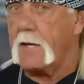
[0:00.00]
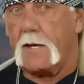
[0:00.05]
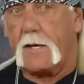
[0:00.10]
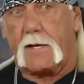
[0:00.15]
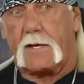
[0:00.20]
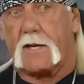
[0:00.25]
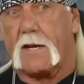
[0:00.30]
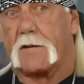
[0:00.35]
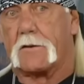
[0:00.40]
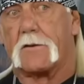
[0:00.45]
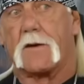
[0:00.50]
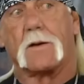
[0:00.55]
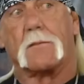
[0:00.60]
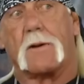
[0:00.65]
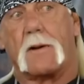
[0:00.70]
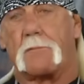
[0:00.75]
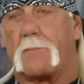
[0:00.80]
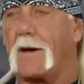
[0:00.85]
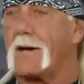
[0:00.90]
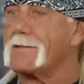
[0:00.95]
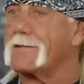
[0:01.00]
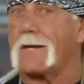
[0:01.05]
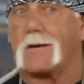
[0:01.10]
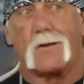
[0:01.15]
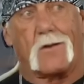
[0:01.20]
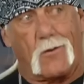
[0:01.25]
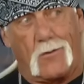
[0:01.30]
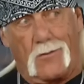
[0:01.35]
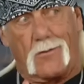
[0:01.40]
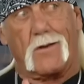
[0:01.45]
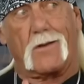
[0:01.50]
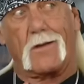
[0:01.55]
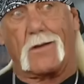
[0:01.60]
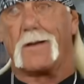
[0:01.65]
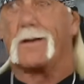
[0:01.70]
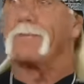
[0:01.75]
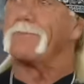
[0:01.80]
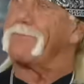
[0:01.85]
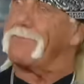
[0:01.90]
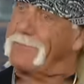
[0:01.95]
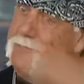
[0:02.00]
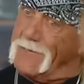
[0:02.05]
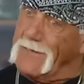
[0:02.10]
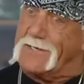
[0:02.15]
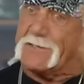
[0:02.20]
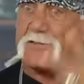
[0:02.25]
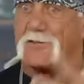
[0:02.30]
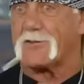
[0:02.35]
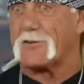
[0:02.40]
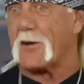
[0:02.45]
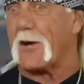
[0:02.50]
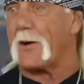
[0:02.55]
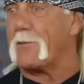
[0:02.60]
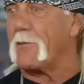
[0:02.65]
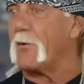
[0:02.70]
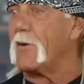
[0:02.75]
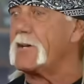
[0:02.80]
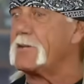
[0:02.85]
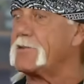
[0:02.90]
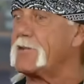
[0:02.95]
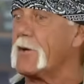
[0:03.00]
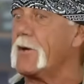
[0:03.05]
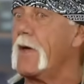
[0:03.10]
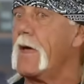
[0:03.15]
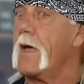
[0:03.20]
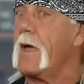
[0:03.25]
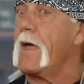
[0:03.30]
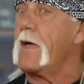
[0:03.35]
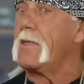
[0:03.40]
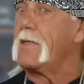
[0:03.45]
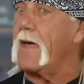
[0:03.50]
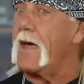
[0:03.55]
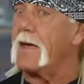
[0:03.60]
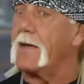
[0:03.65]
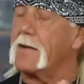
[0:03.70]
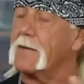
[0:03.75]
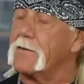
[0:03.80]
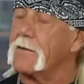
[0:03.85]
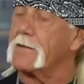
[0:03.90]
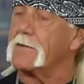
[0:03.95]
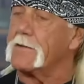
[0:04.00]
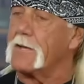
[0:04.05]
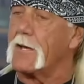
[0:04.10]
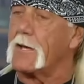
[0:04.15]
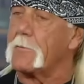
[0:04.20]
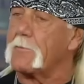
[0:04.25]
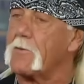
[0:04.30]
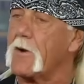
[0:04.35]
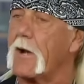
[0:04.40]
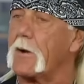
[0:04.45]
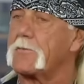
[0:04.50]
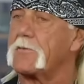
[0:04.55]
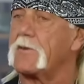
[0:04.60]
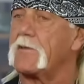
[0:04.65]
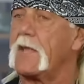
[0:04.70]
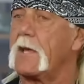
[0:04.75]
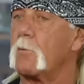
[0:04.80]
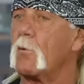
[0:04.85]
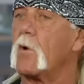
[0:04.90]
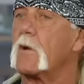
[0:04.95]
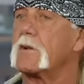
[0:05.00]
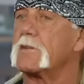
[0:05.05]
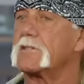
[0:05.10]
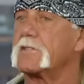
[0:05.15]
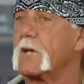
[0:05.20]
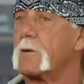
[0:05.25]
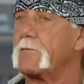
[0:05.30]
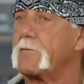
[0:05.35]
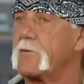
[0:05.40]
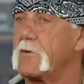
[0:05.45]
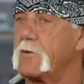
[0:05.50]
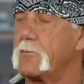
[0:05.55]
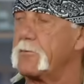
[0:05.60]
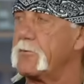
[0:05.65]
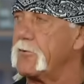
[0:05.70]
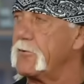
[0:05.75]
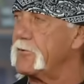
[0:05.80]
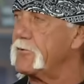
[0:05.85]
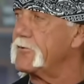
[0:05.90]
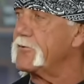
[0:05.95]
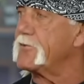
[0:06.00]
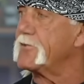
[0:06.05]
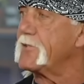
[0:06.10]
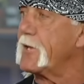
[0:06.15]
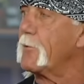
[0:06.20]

And I'd look at my boss, I'd go, really? I'd yeah. just throw them away. So they had a, a teleprompter, and they wanted something for the producers.